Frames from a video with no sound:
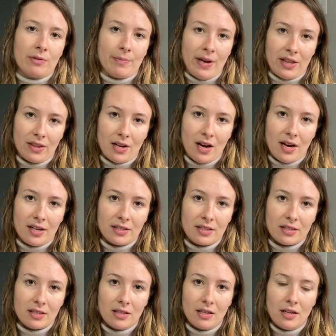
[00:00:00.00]
my
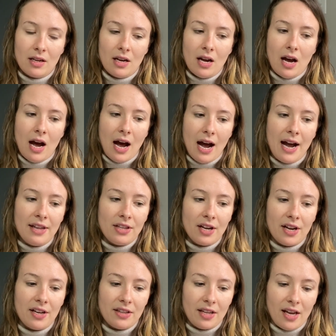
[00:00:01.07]
thoughts. I
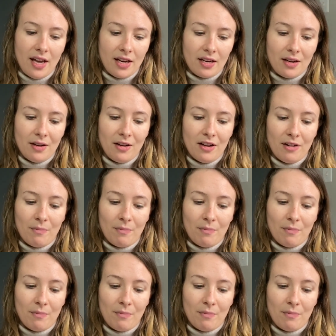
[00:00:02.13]
thought that